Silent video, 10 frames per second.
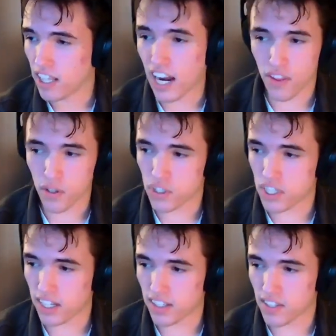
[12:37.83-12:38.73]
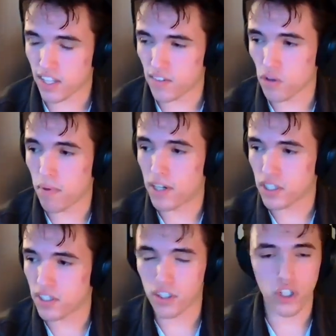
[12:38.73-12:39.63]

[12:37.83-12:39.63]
lot of those things that you mentioned,